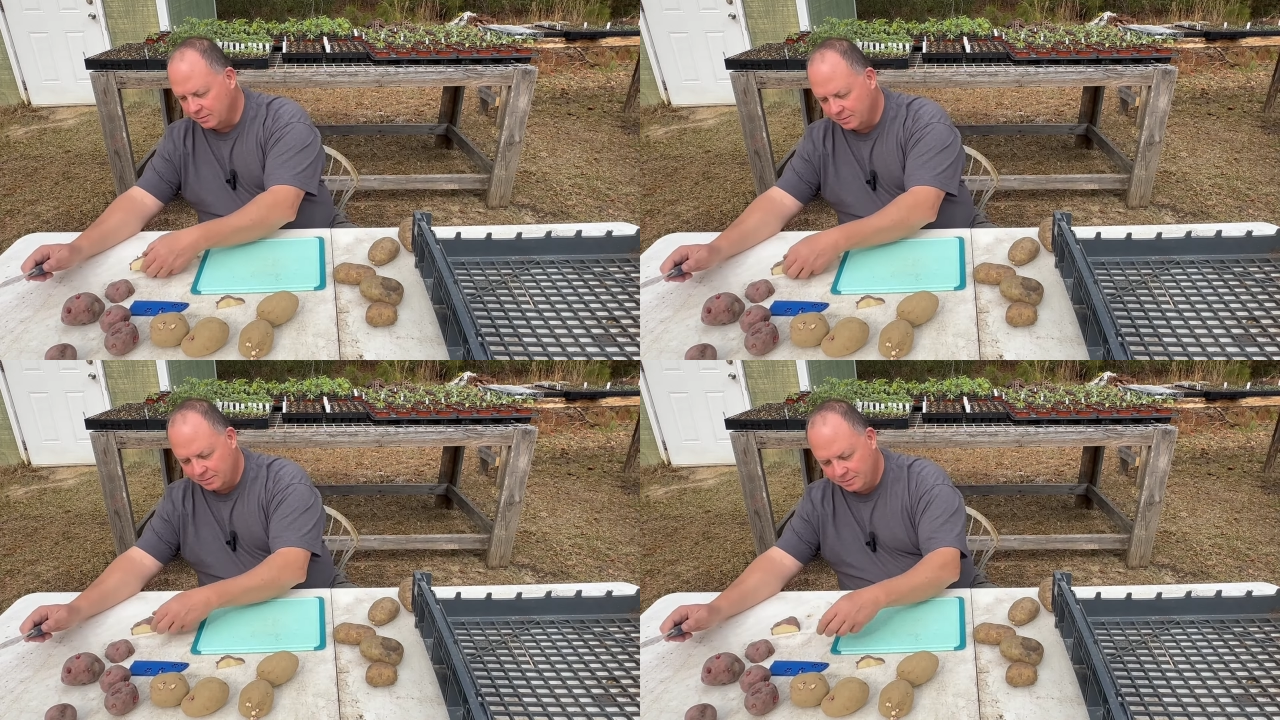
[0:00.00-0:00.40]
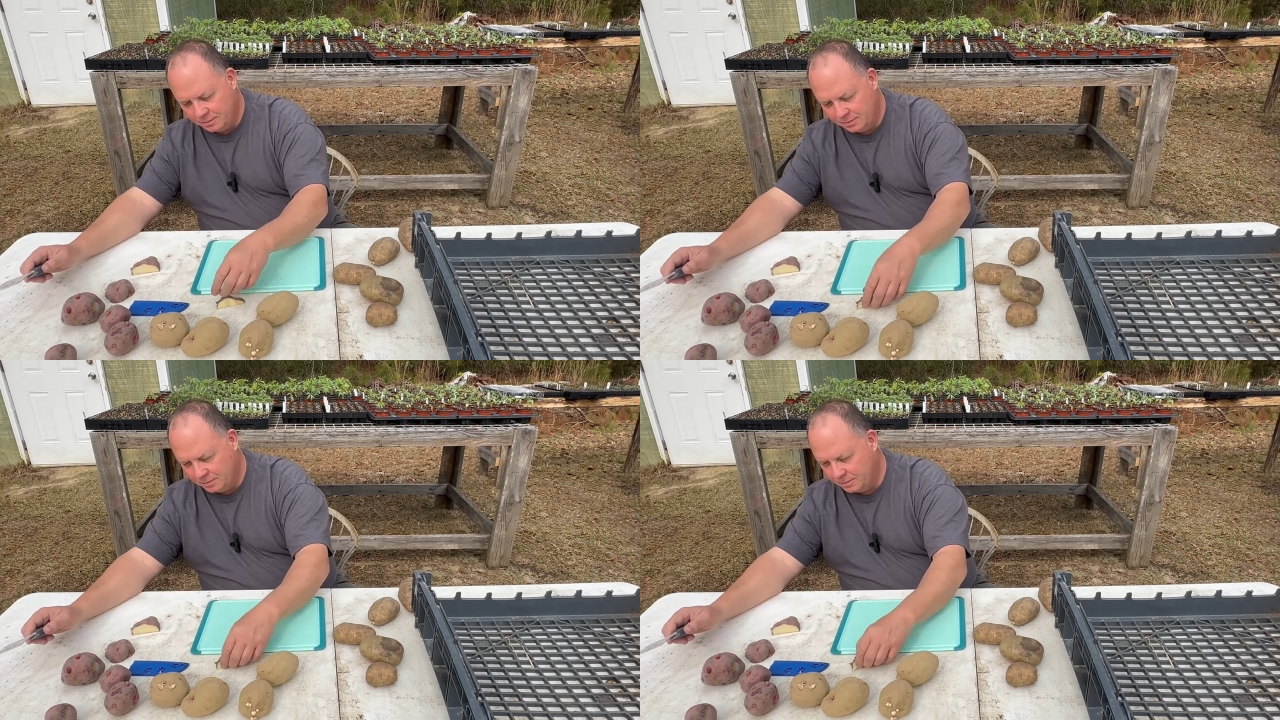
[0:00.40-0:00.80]

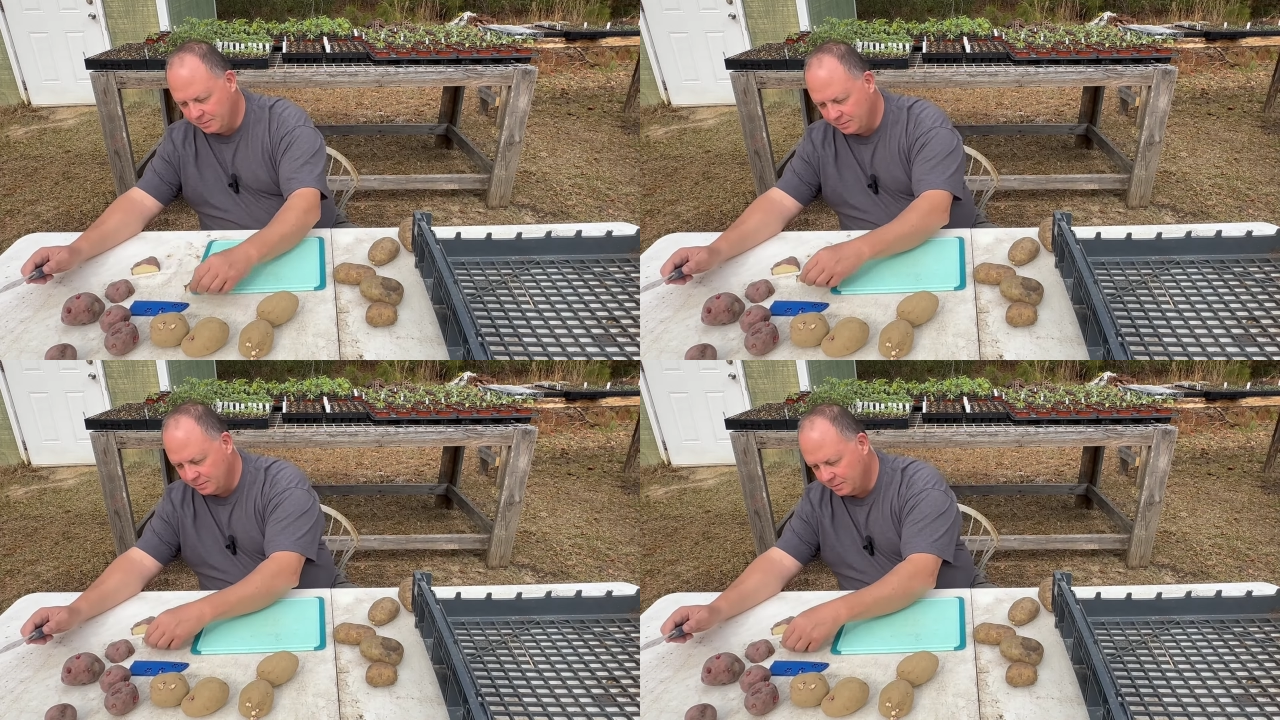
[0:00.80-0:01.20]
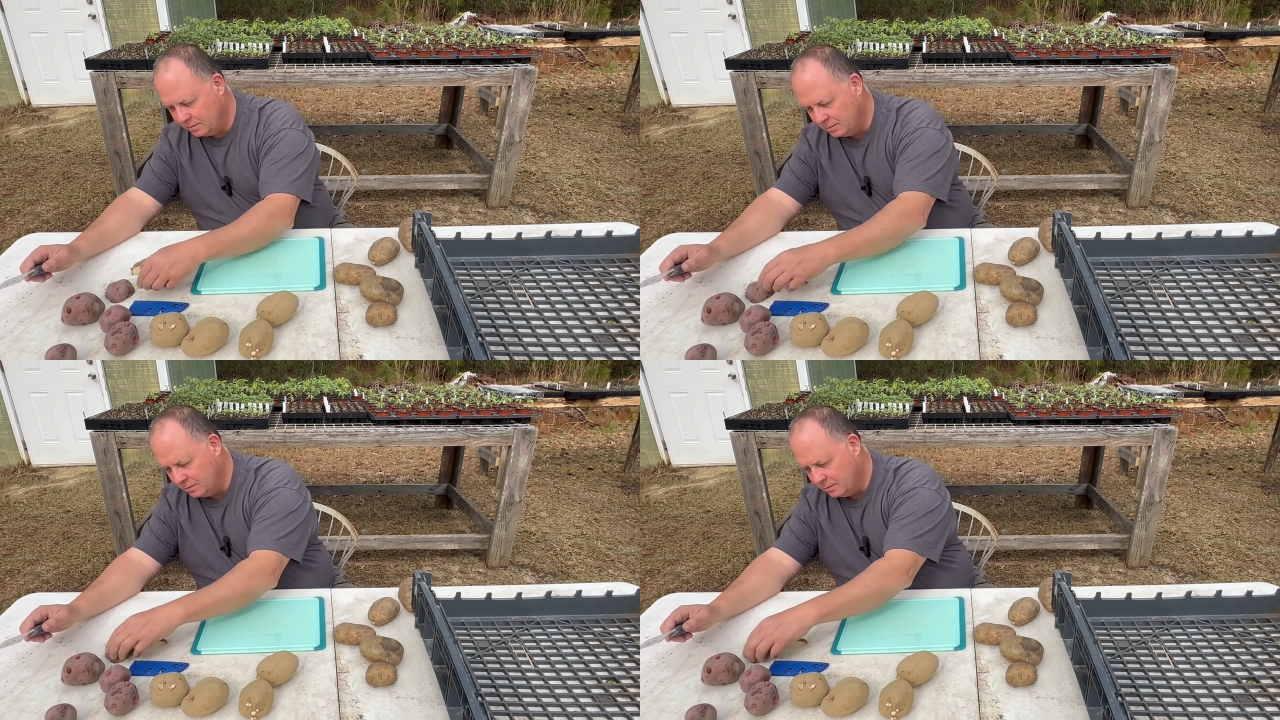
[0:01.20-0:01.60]

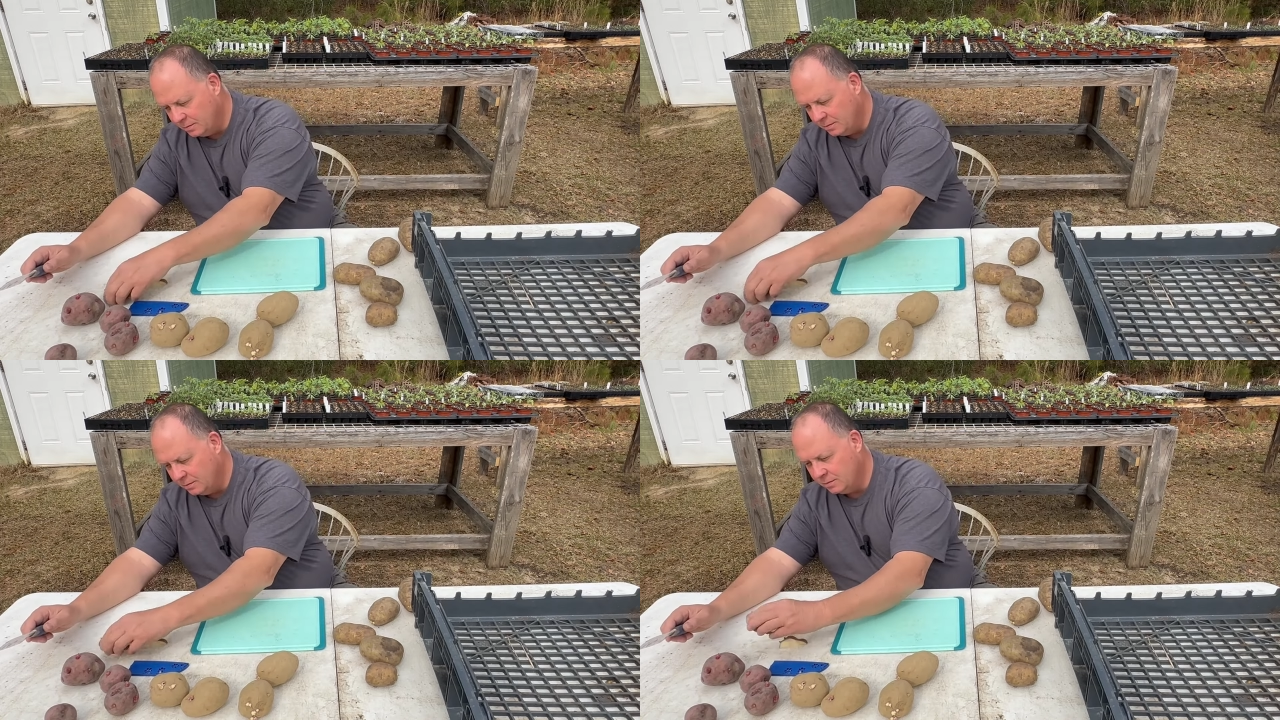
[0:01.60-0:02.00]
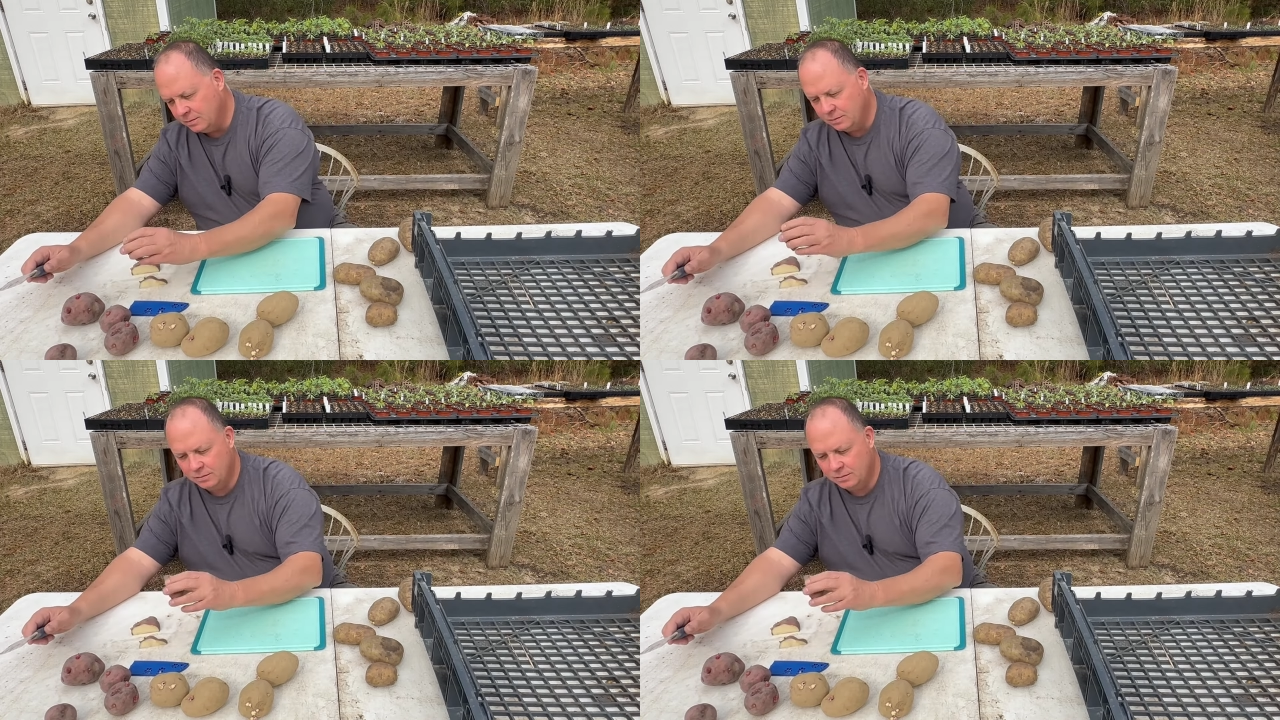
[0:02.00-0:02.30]
No one is speaking in this clip.